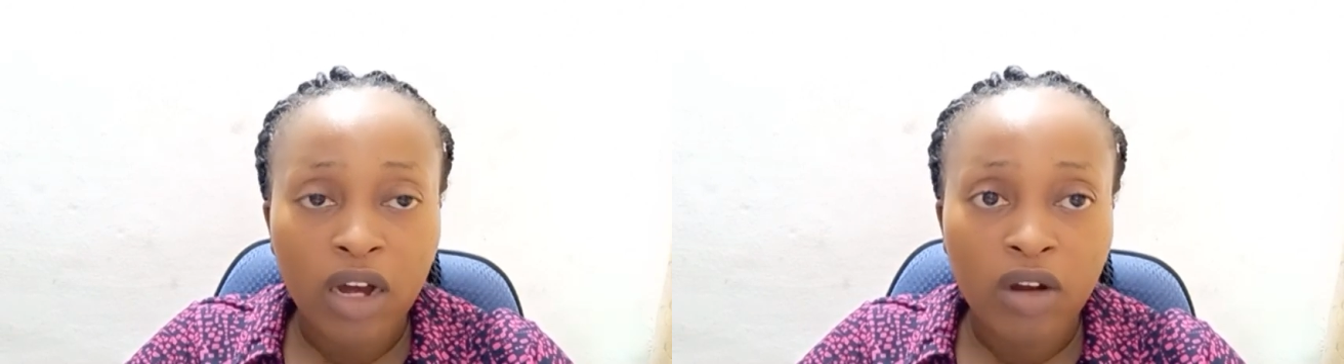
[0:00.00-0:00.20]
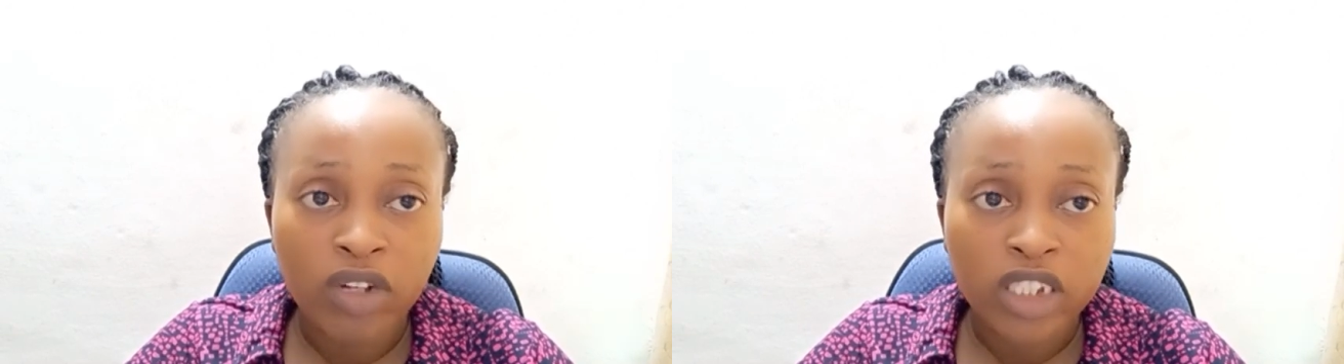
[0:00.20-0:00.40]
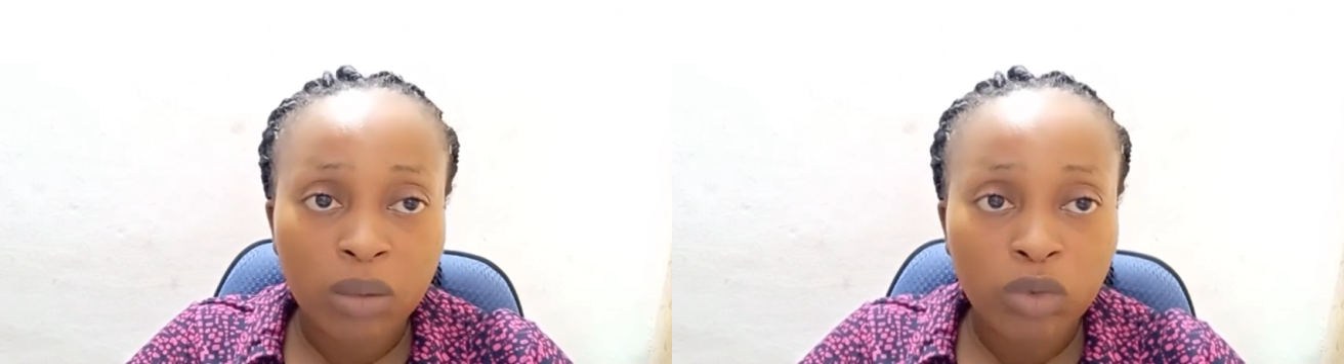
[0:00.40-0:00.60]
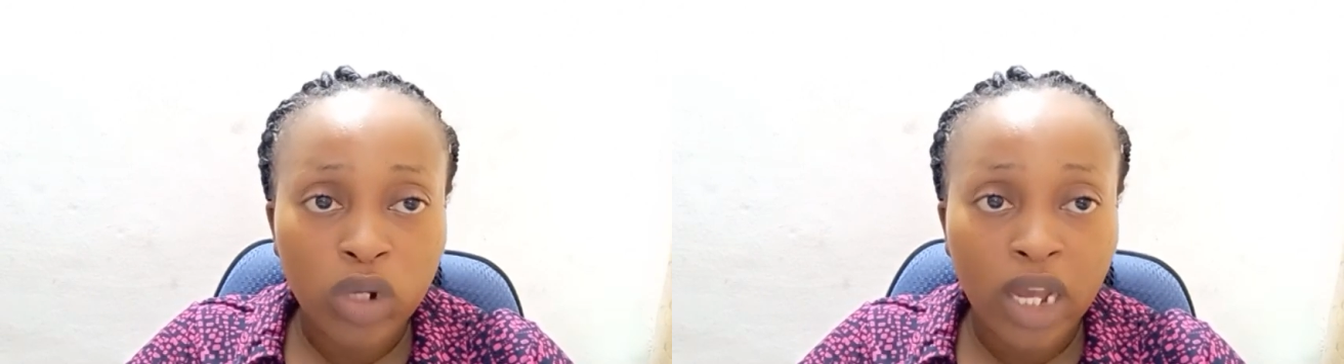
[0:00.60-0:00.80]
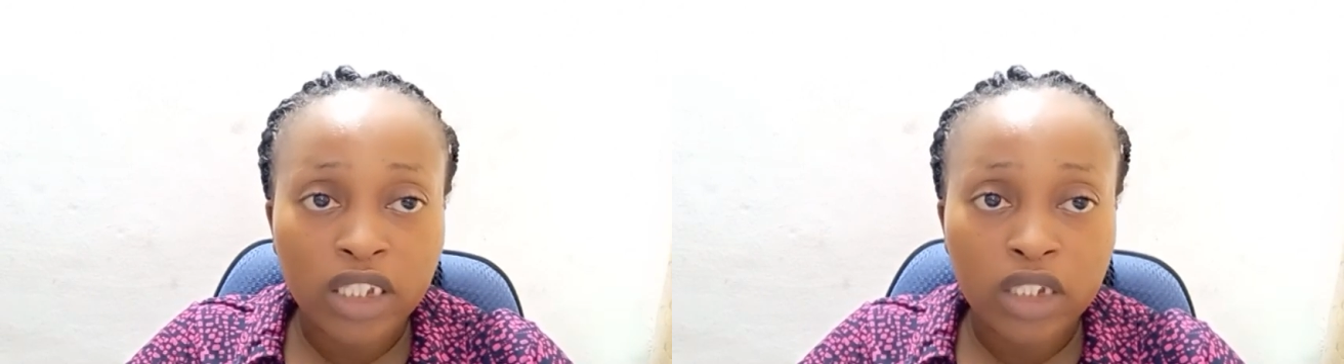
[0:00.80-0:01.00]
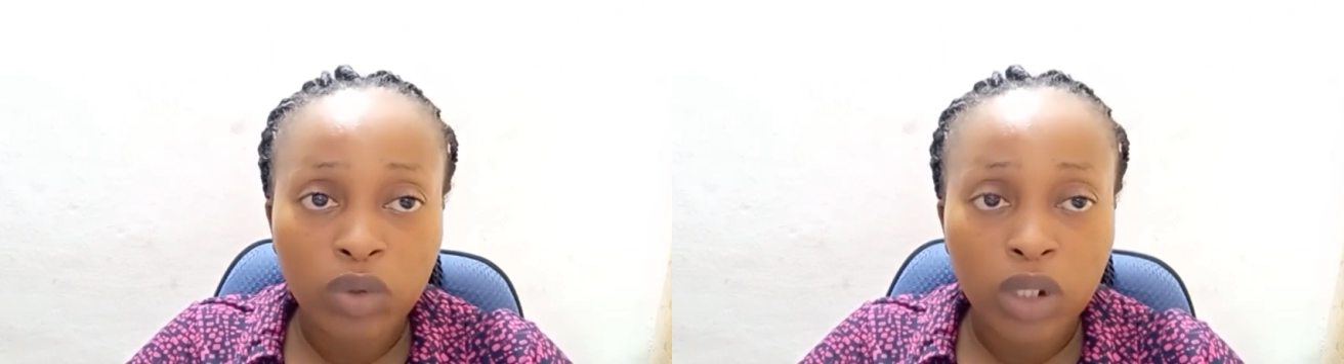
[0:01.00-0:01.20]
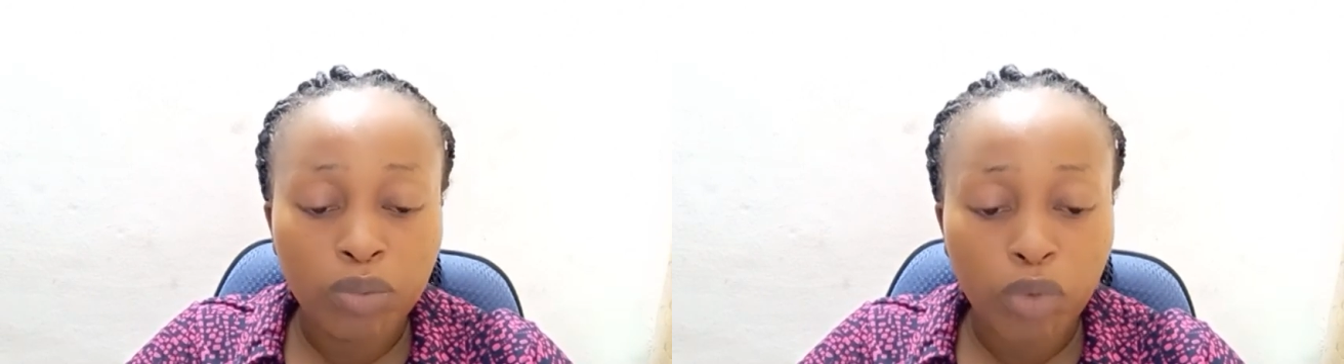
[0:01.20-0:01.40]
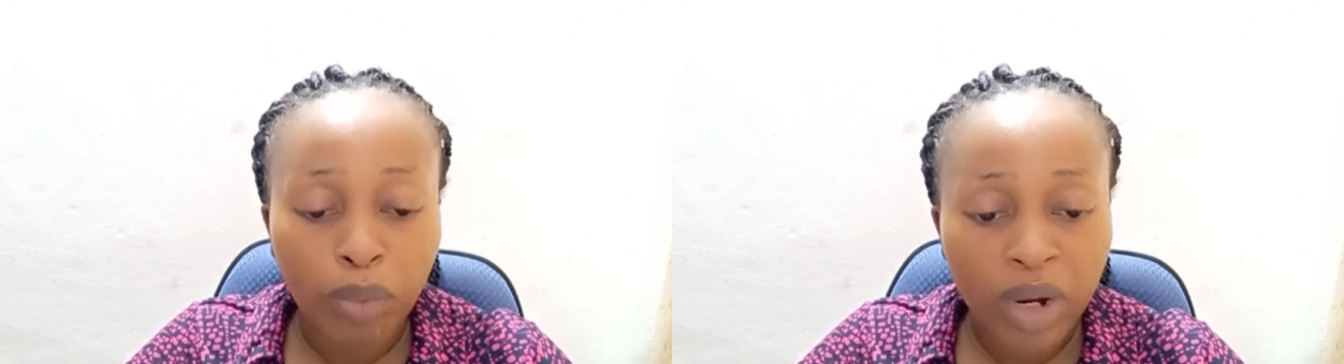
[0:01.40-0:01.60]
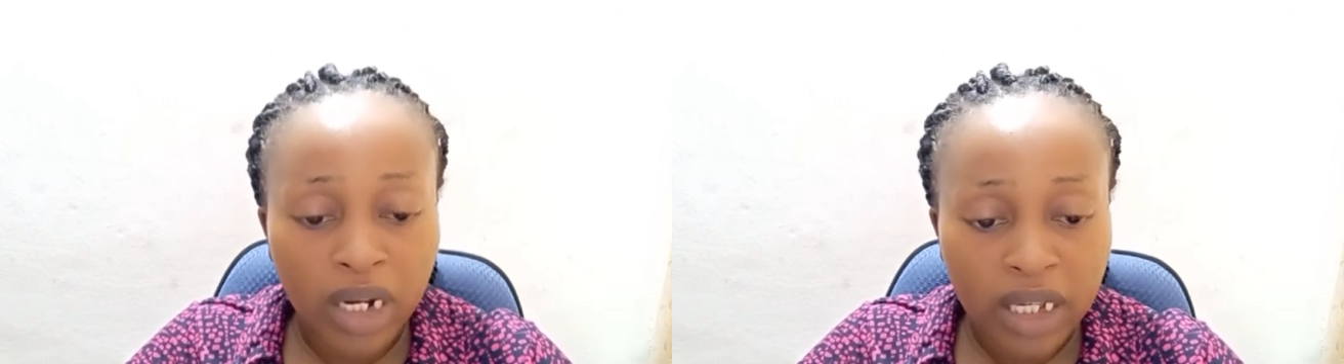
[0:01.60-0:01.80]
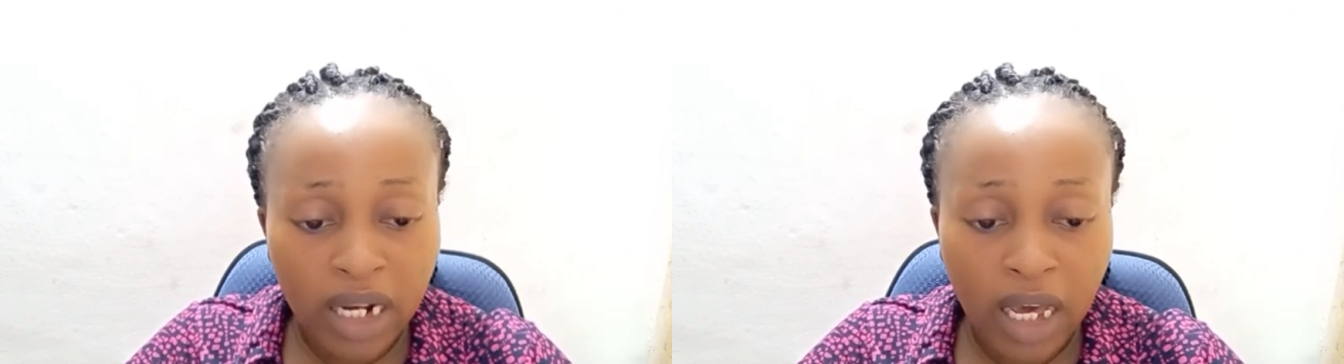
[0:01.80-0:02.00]
vegetable glycerin,
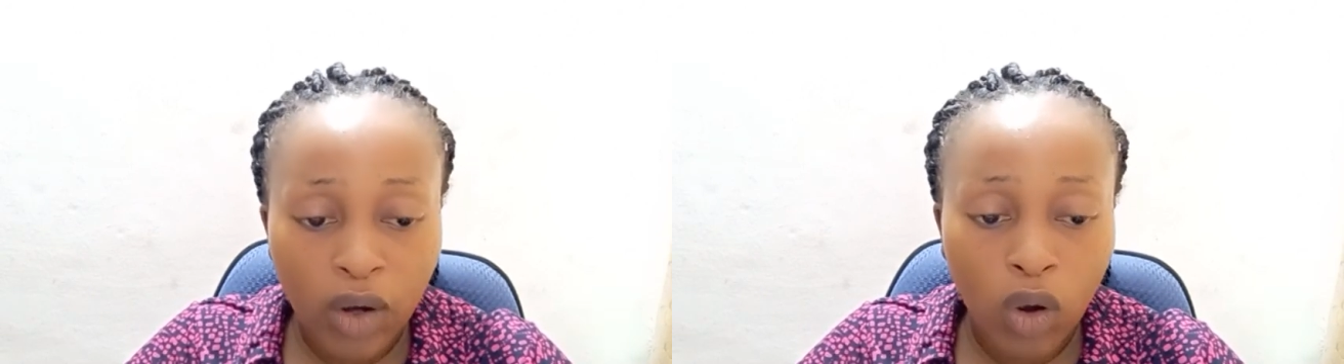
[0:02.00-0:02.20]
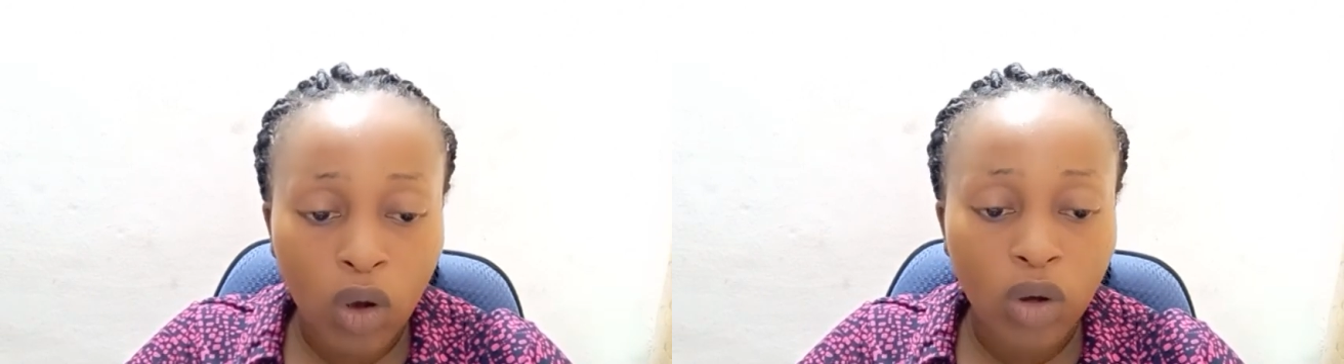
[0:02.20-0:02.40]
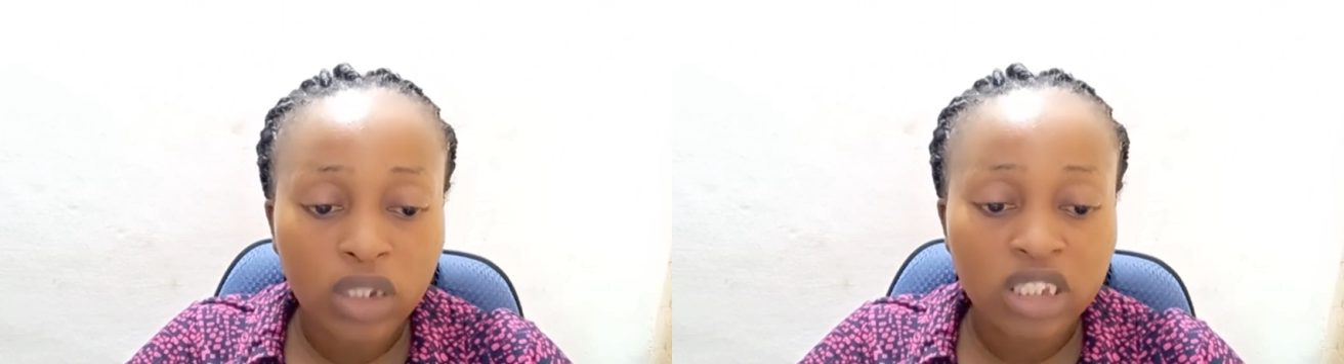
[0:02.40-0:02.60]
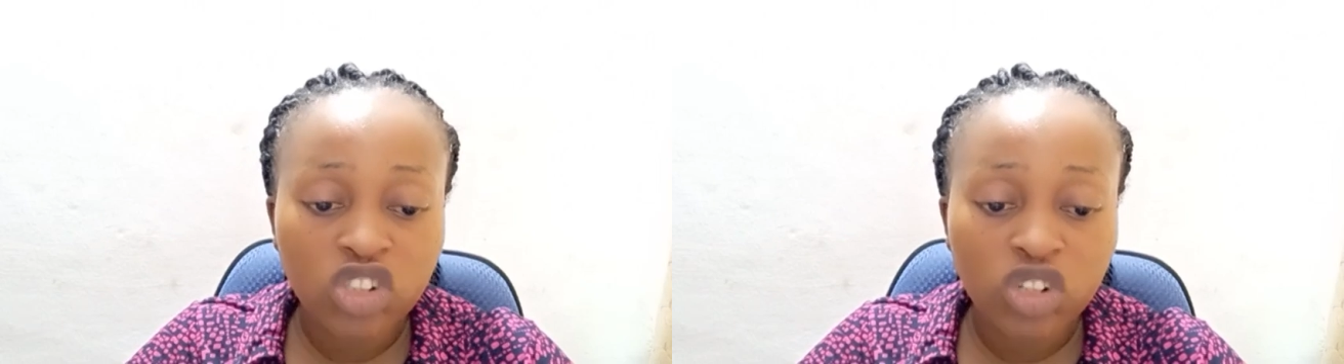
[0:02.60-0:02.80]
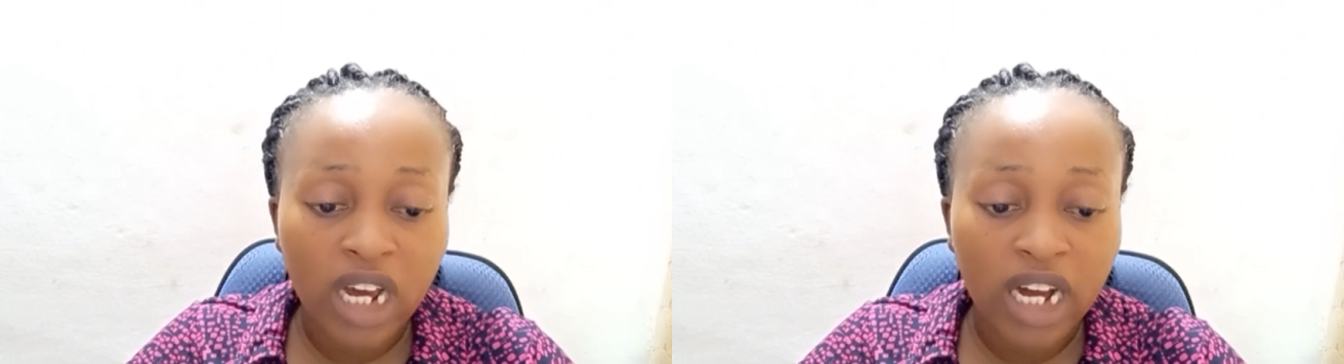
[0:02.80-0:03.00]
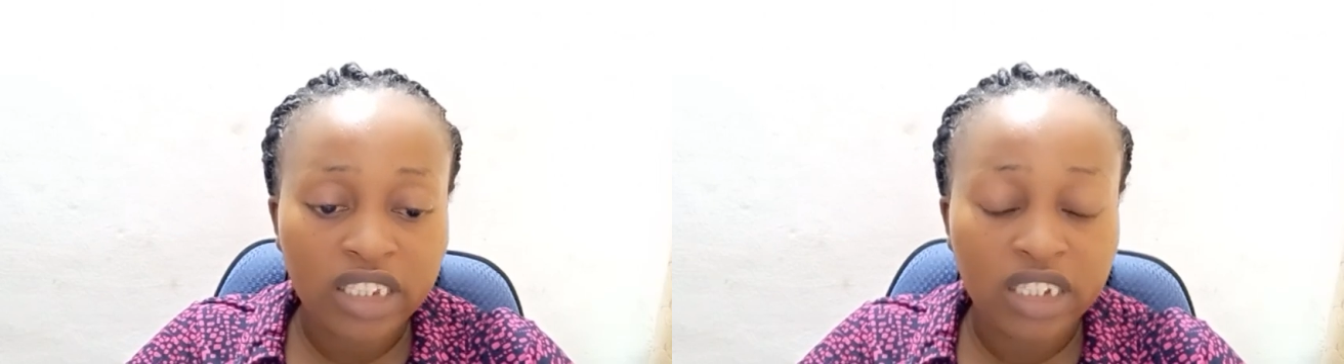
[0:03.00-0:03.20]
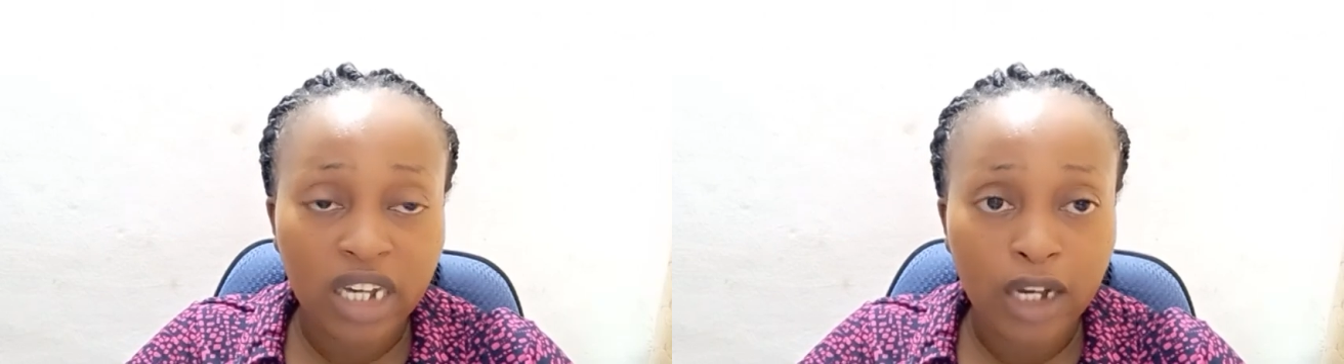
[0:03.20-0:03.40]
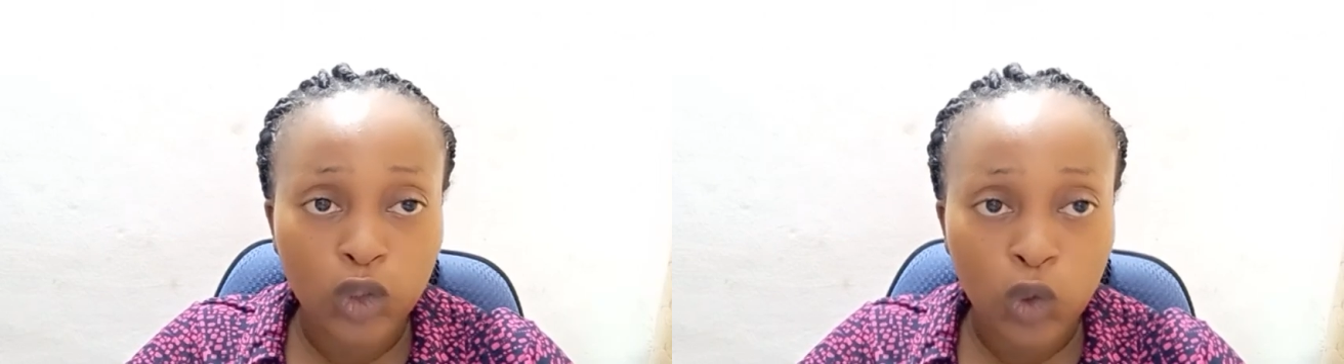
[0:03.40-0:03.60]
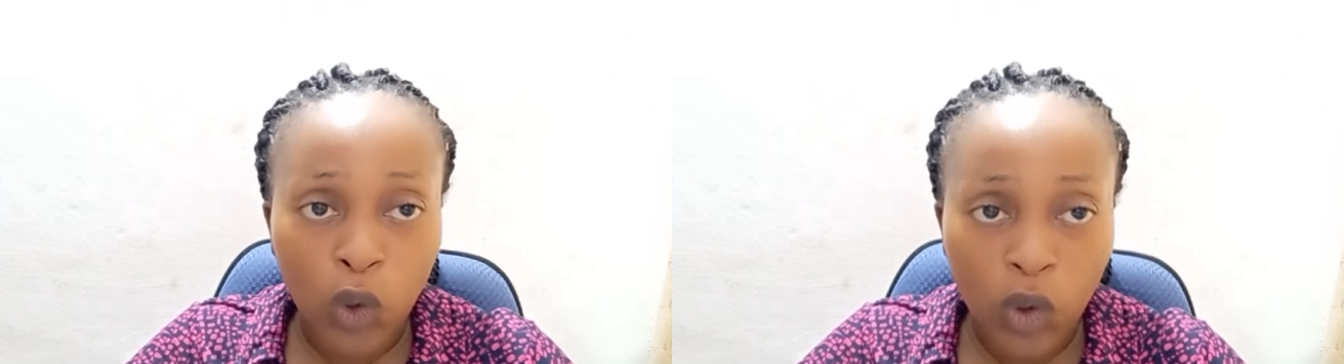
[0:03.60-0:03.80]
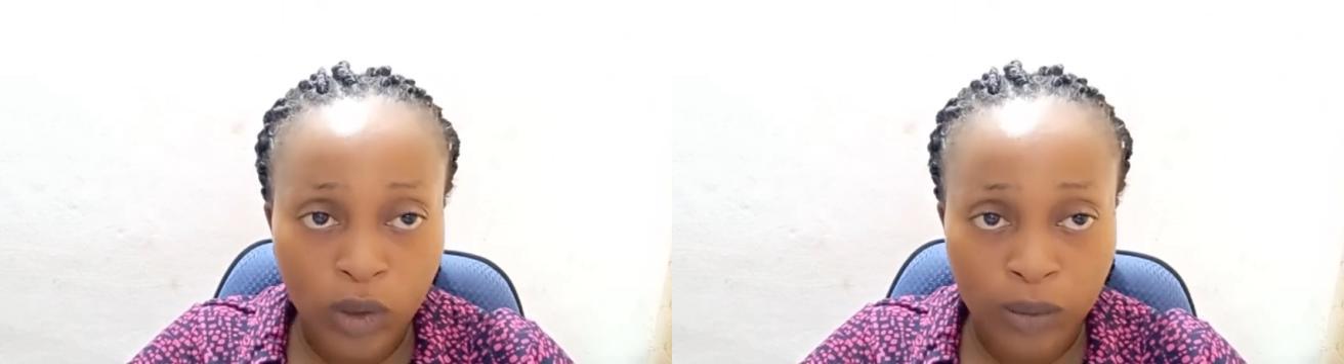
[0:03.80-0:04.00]
propylene glycol, citric acid, and so
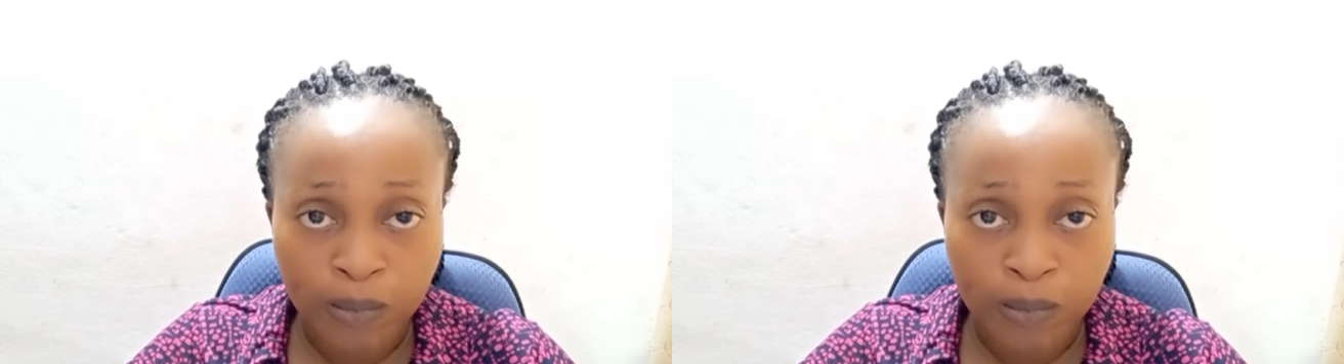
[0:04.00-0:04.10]
on.